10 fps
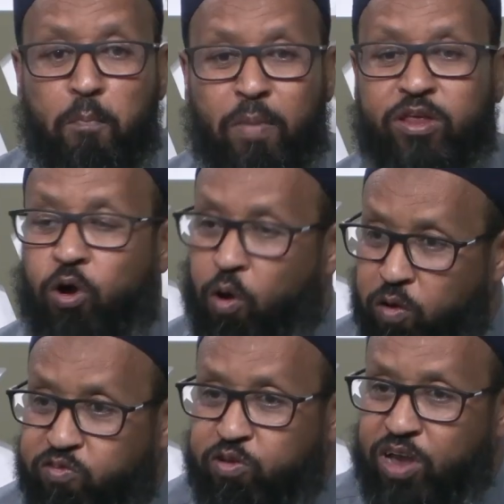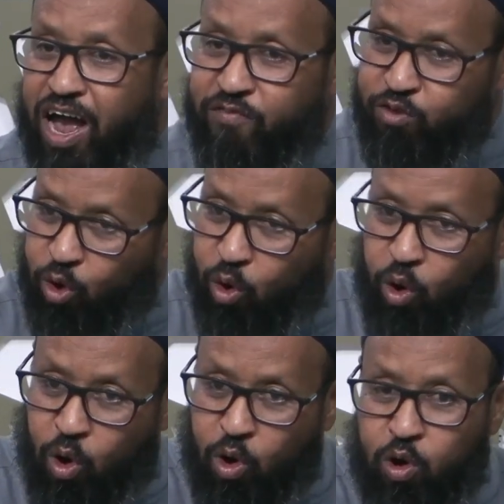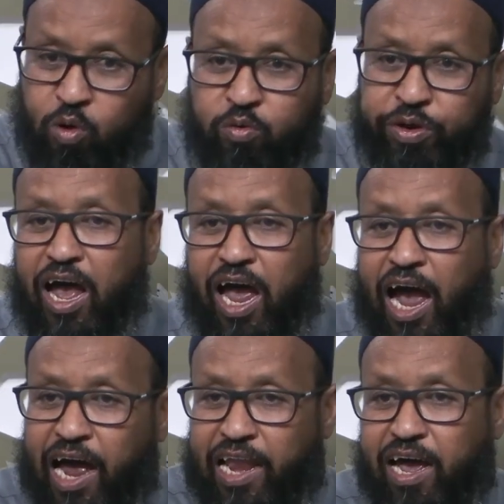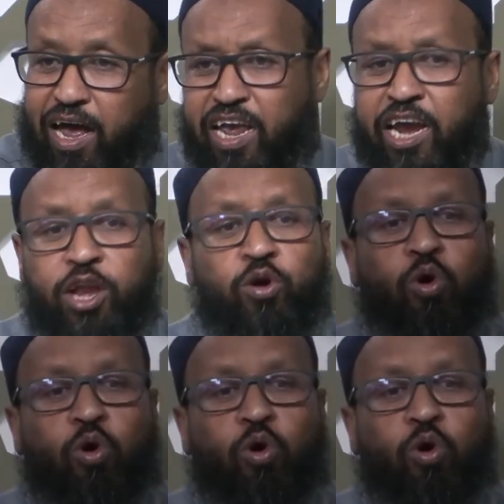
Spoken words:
But also you have your own halaqah in your